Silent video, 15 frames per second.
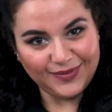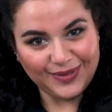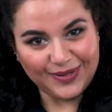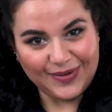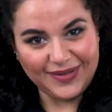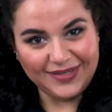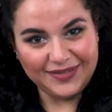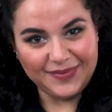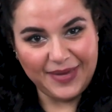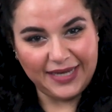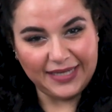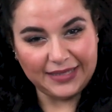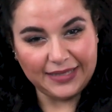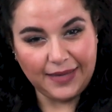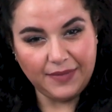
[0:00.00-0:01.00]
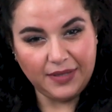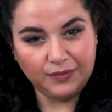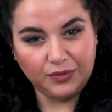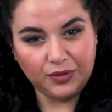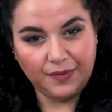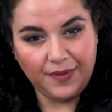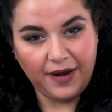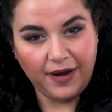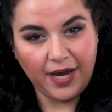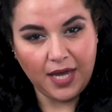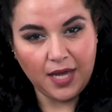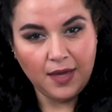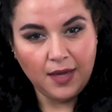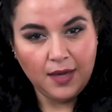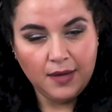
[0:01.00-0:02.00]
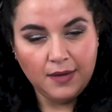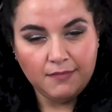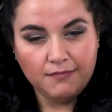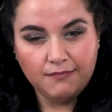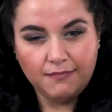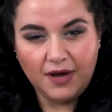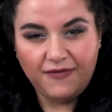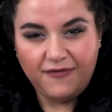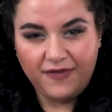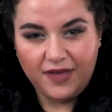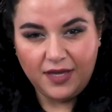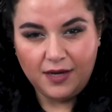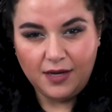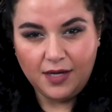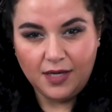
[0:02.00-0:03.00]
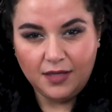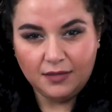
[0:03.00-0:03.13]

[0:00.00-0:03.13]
we're going to make a lemon blueberry muffin